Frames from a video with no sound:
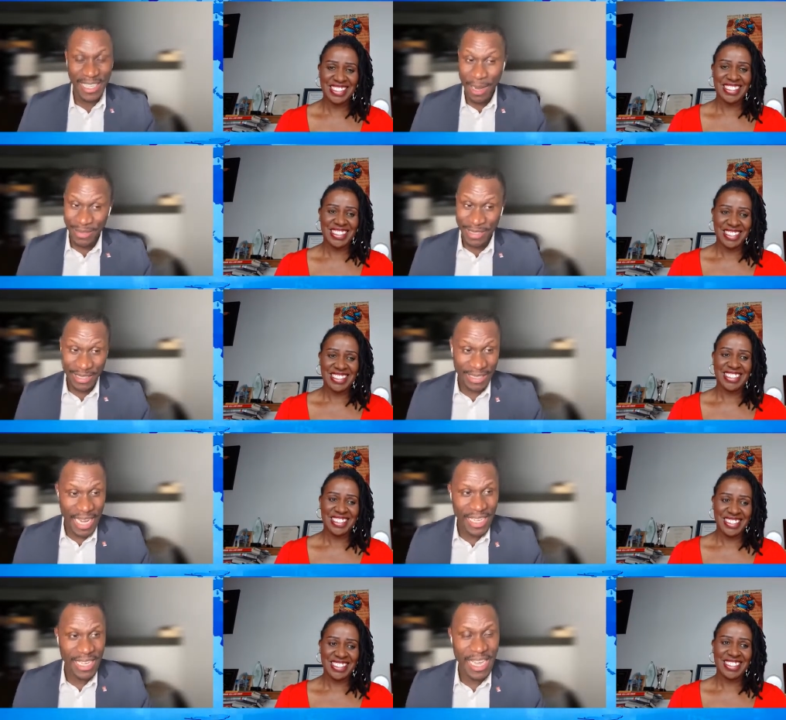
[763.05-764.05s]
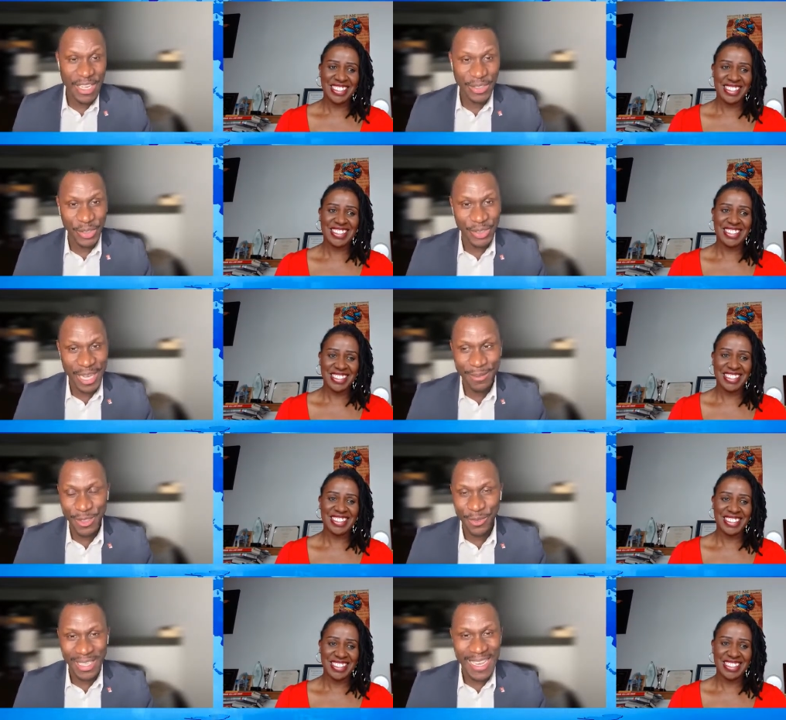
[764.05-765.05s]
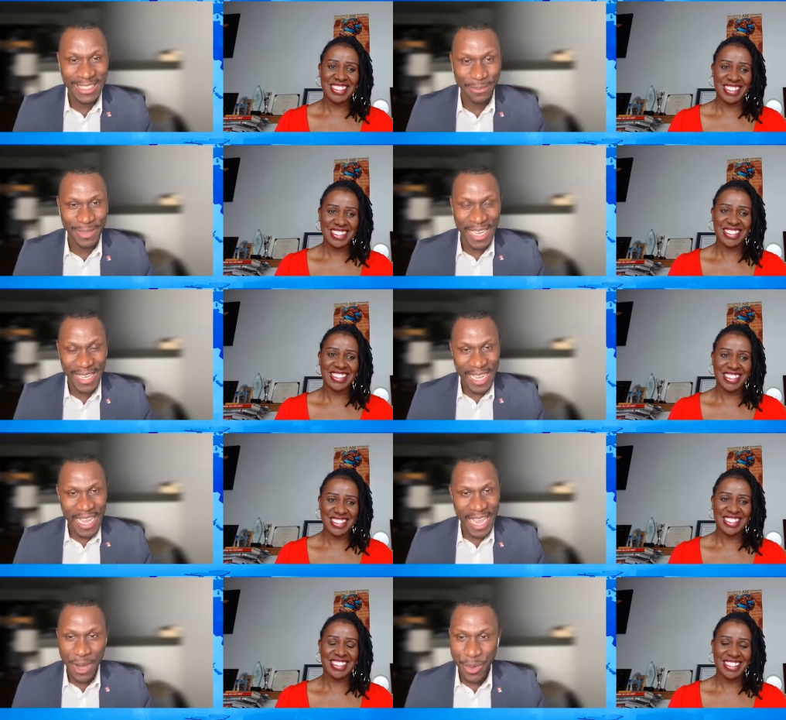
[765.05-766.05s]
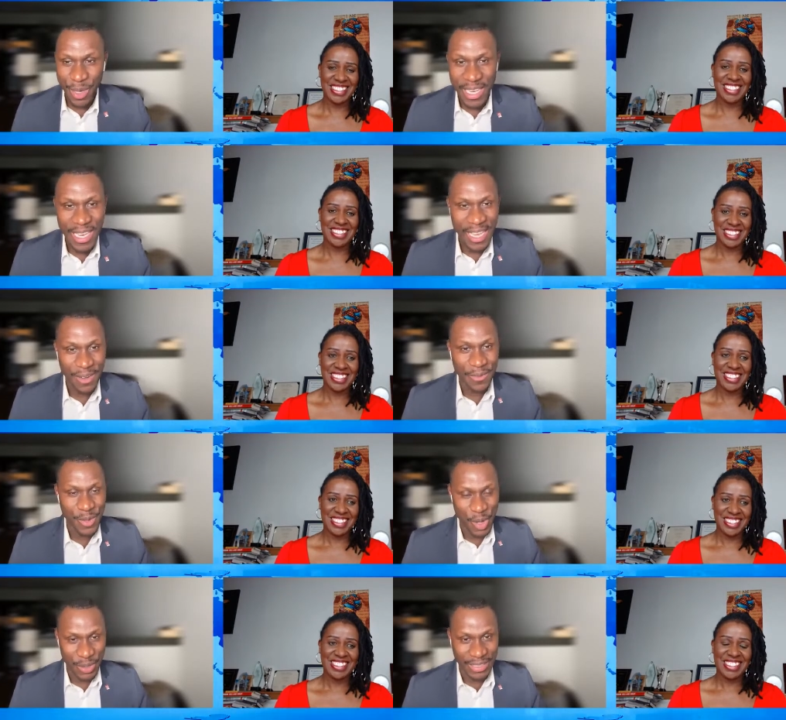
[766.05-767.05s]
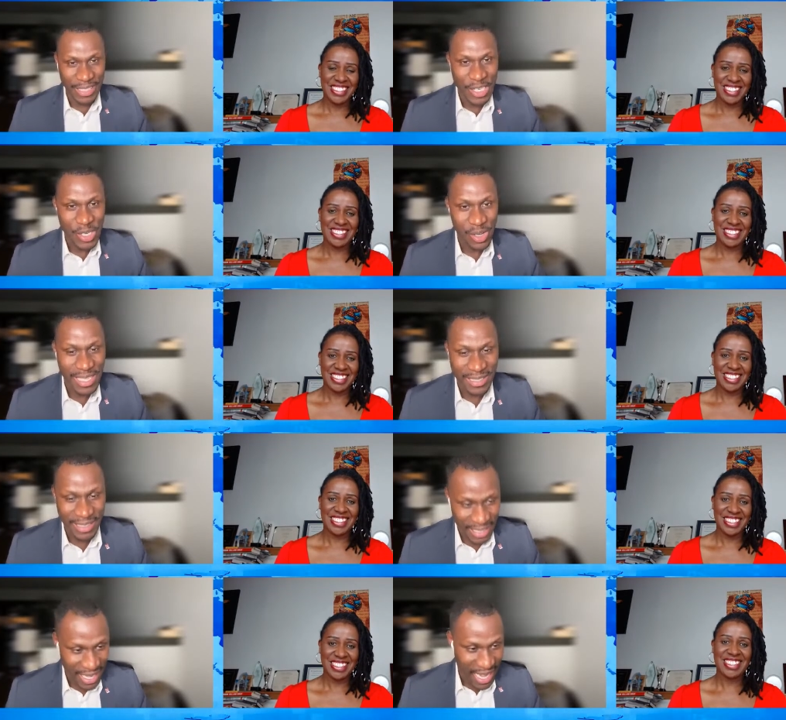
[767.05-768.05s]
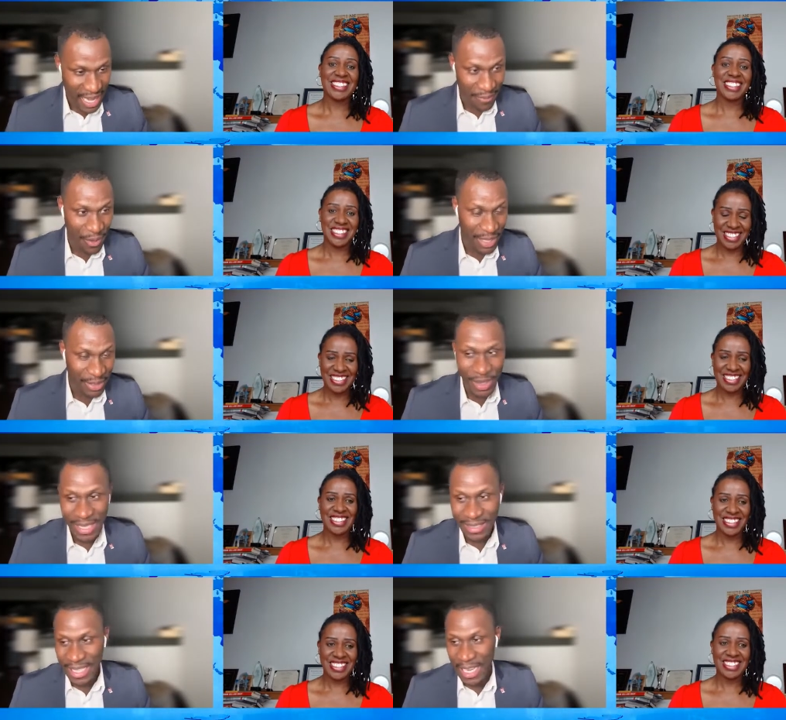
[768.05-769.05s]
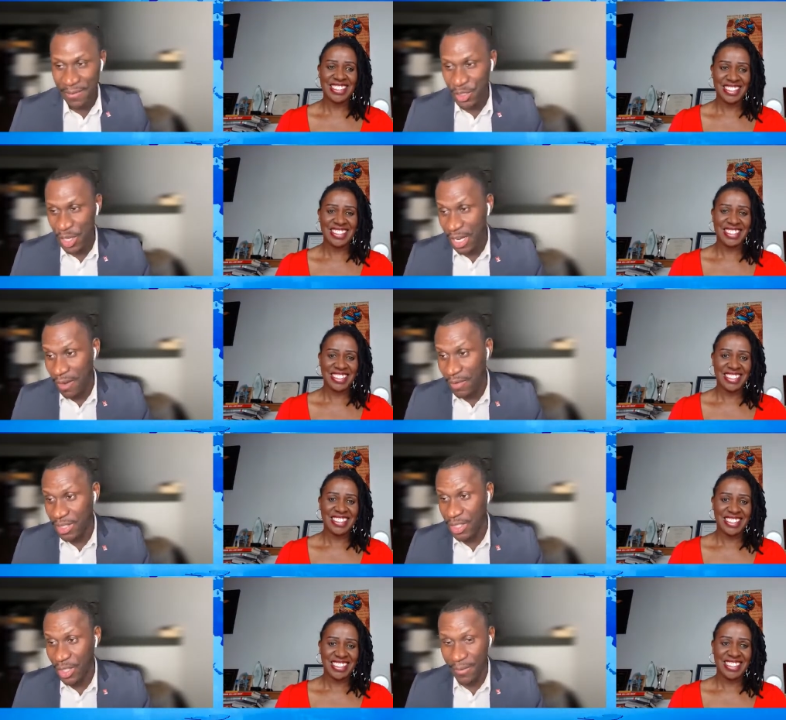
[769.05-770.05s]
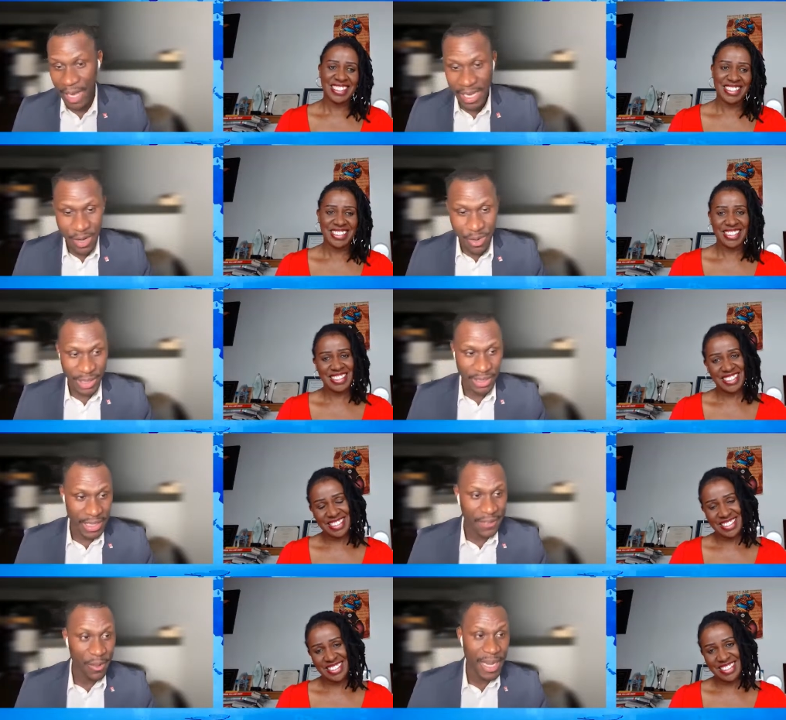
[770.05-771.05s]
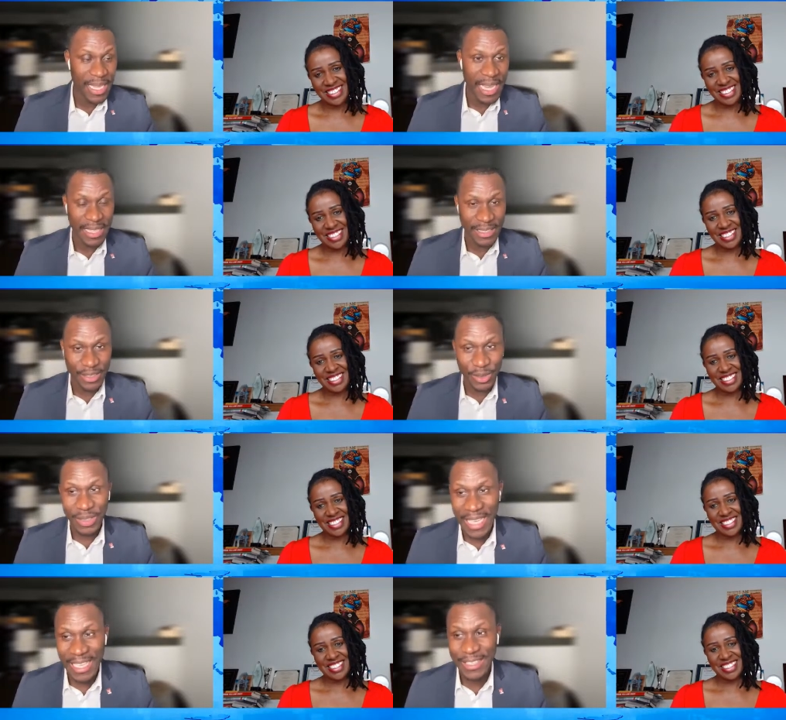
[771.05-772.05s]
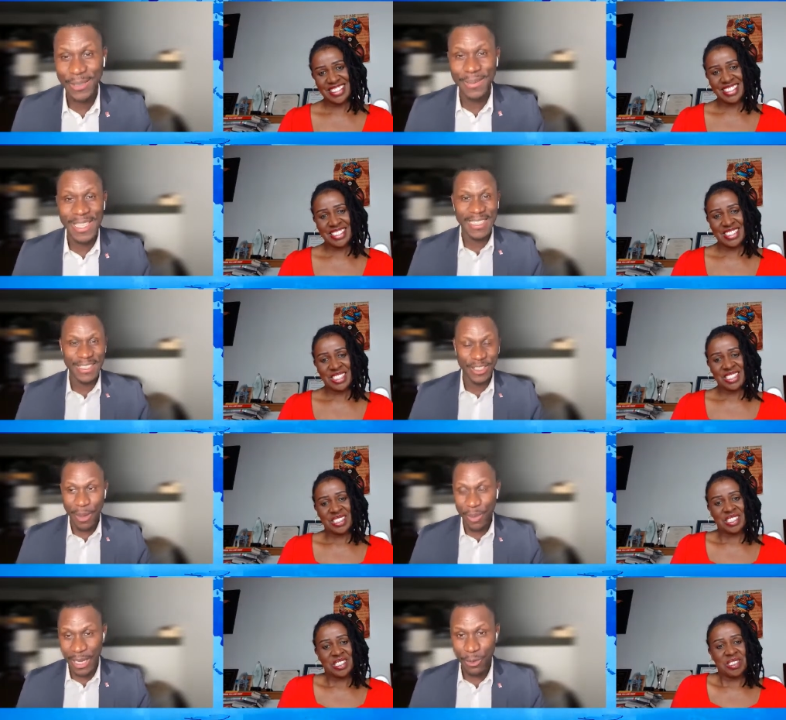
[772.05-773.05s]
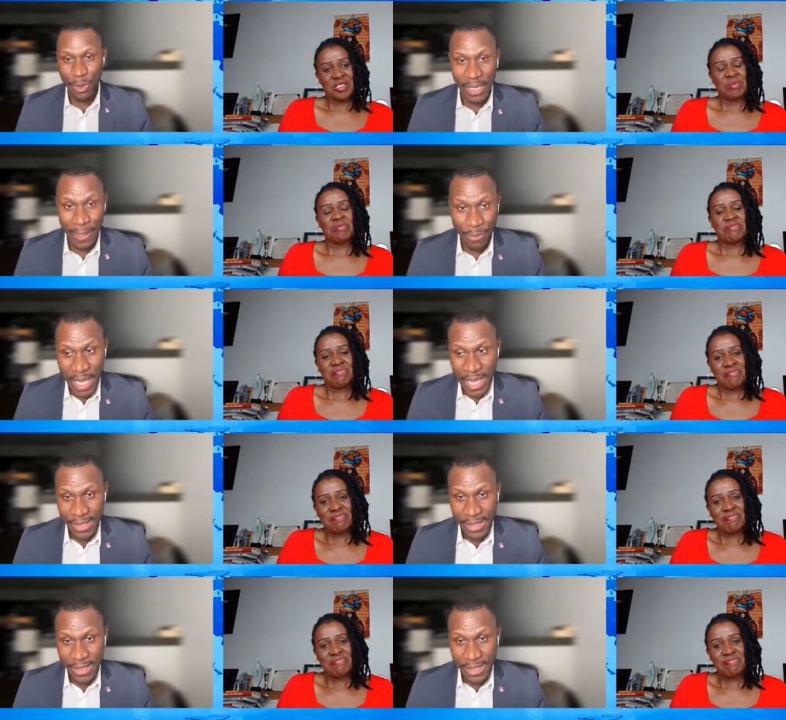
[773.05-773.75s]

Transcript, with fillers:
Speaker 1: And I'm excited that you took time to really explain equity, and of course, equality uh, for us to understand. If you join the conversation, have any questions for my guests today, so please, you are more than welcome